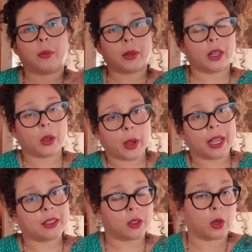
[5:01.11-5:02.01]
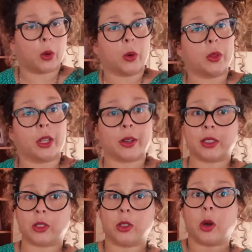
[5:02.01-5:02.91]
plenty of weight, so there
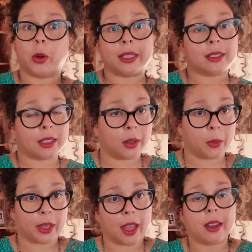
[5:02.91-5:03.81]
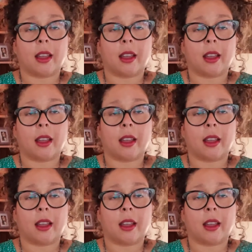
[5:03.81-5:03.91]
is no incident with any